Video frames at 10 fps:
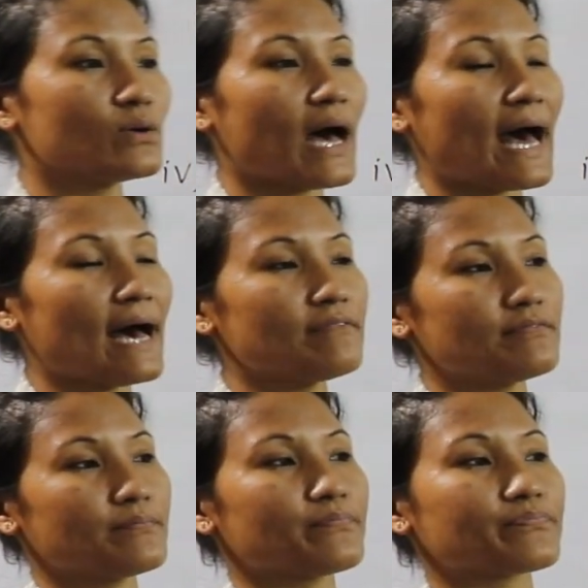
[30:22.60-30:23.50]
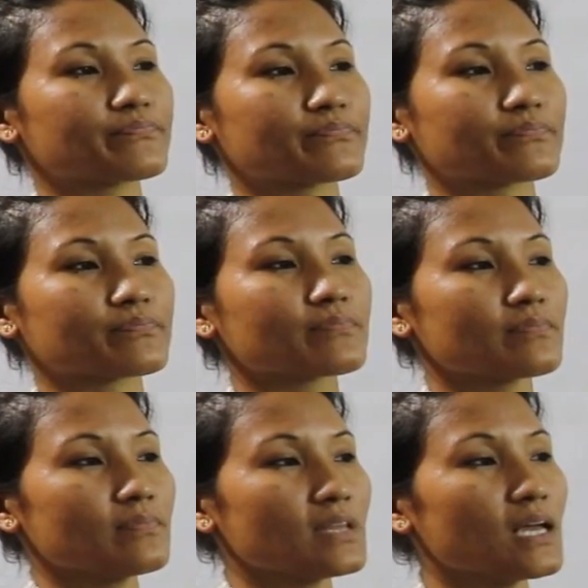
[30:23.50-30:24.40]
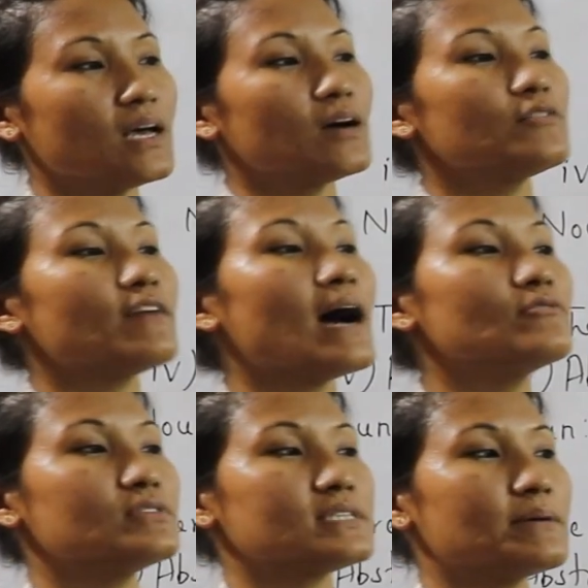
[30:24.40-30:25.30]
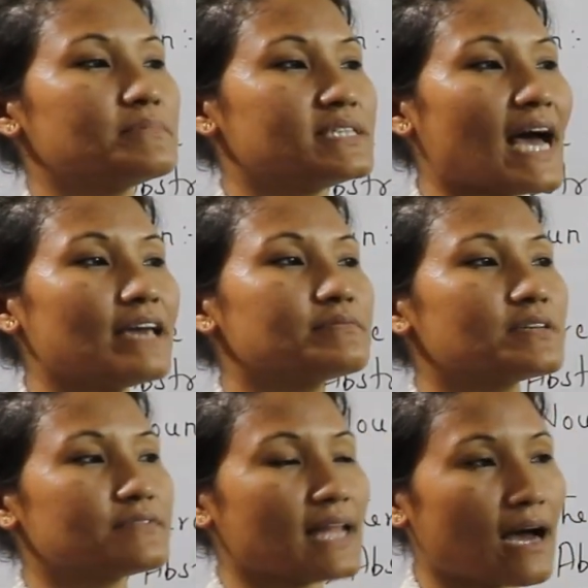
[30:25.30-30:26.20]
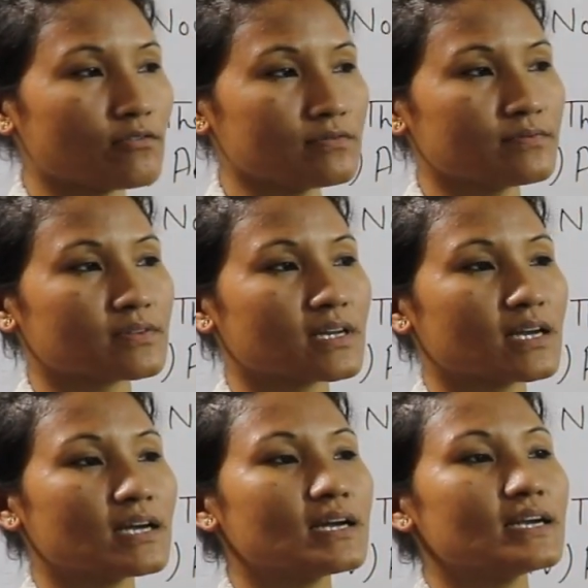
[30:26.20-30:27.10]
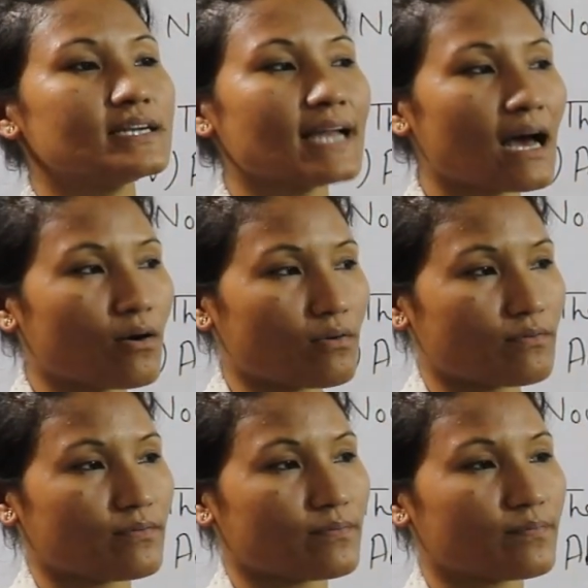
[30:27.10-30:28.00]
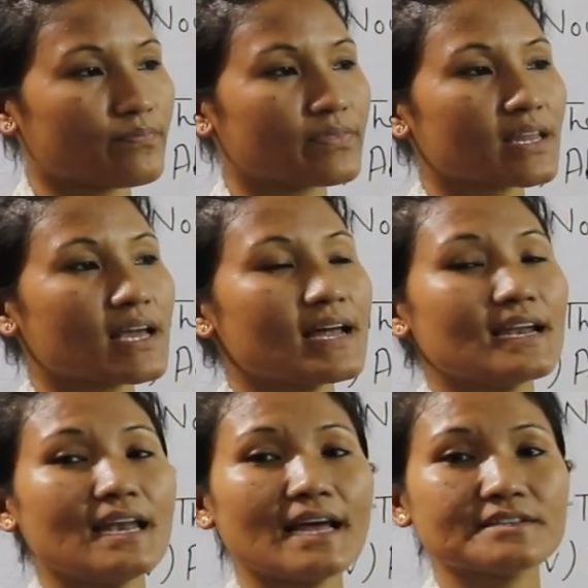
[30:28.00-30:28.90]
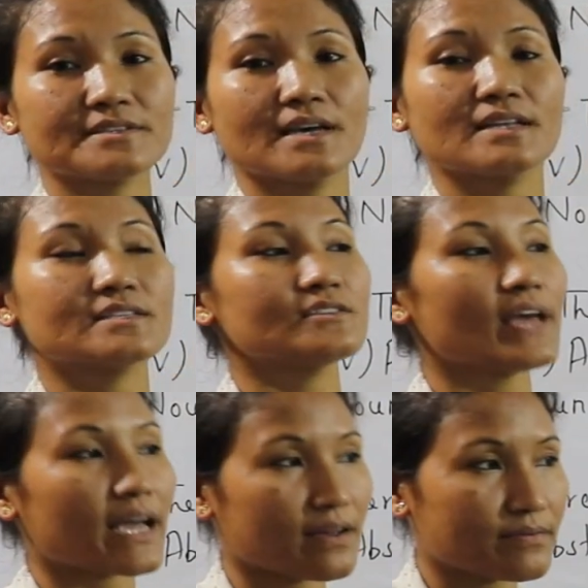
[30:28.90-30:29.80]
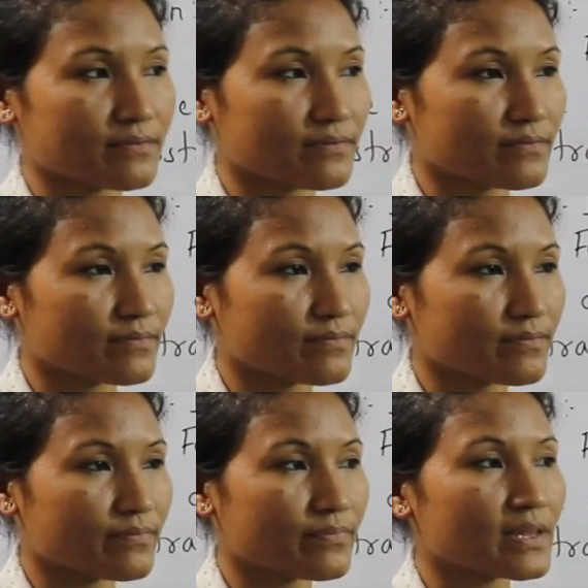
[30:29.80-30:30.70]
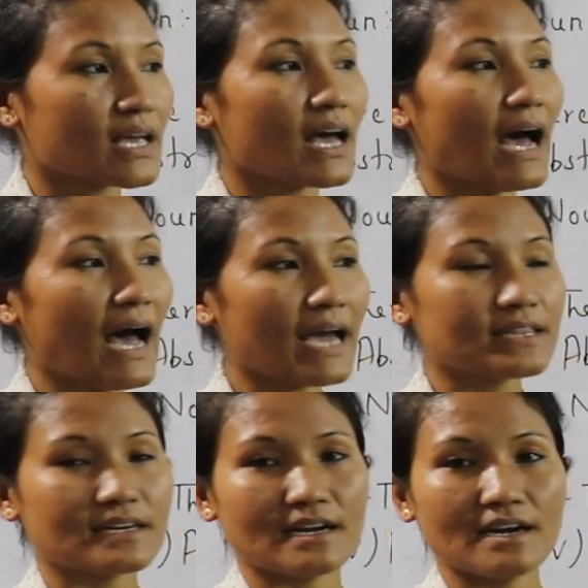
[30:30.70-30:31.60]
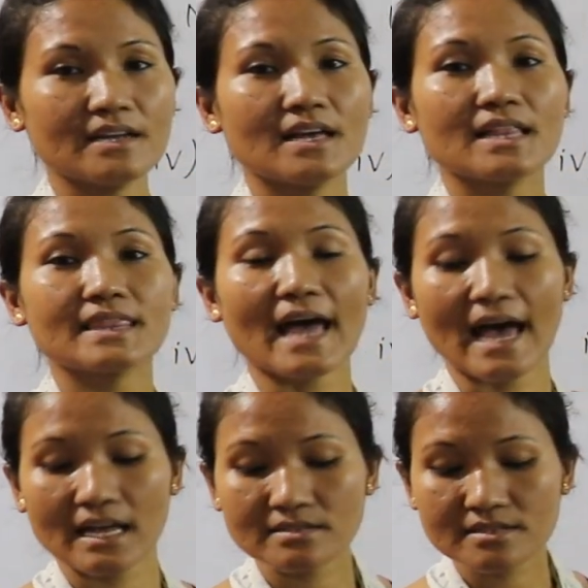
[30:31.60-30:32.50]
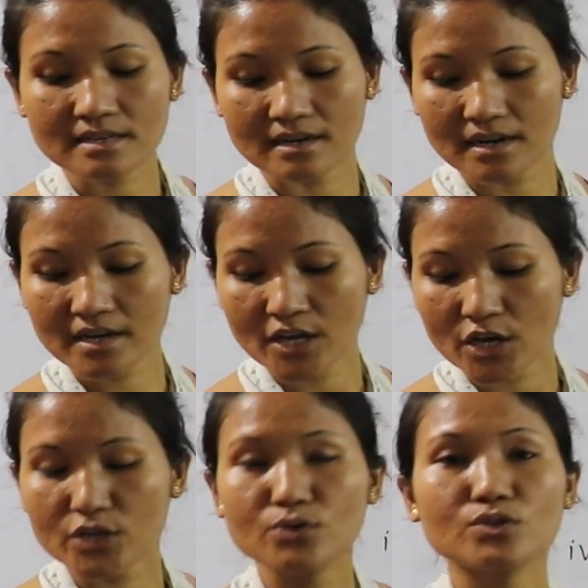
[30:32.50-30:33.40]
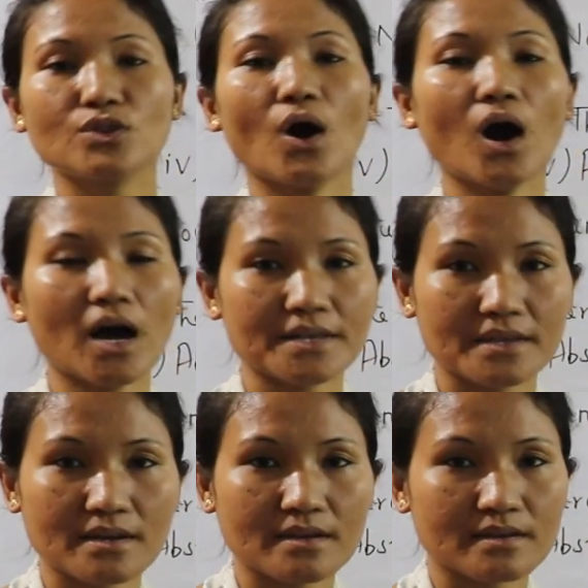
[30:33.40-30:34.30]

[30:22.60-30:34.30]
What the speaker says: you have found some types of noun. Now, let's check either the answer you thought